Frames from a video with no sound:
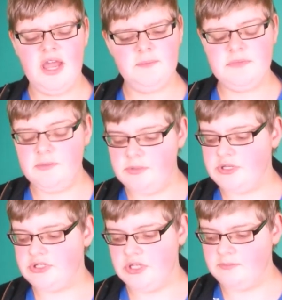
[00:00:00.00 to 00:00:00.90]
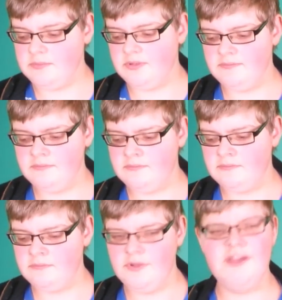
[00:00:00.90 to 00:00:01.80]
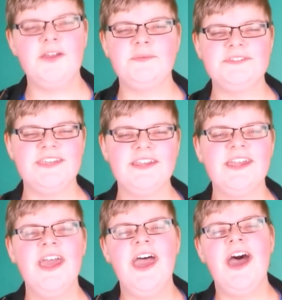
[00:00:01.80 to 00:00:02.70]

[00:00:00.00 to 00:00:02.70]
I'm deeply ashamed. No, I'm just kidding.